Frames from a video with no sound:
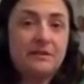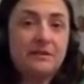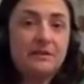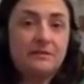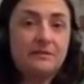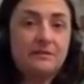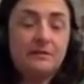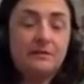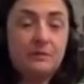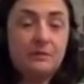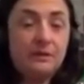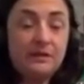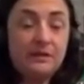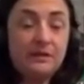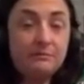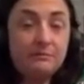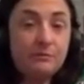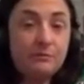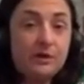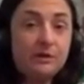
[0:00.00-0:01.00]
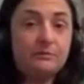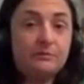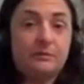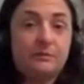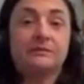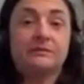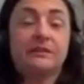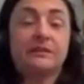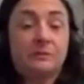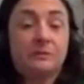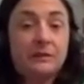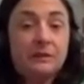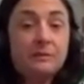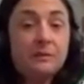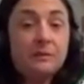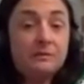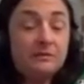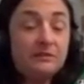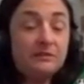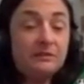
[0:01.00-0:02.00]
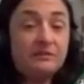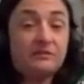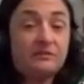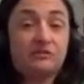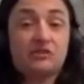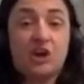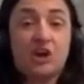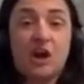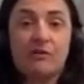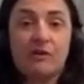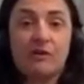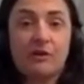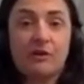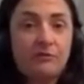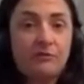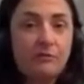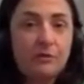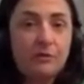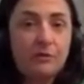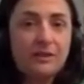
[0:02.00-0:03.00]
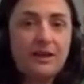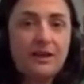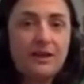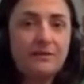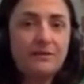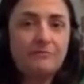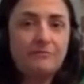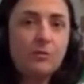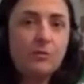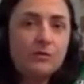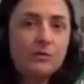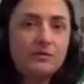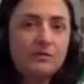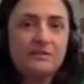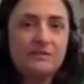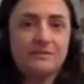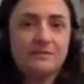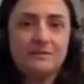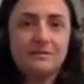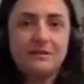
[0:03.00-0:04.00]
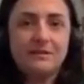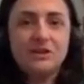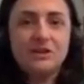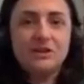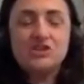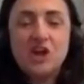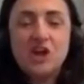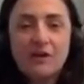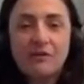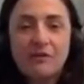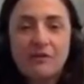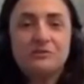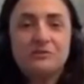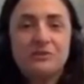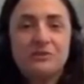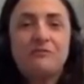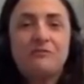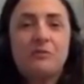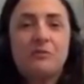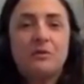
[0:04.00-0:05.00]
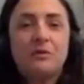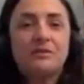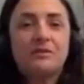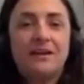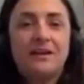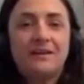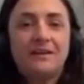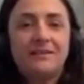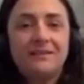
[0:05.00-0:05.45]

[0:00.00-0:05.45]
That's why they put this Chara on the fourth line. For what reason? Chara was on the fourth line.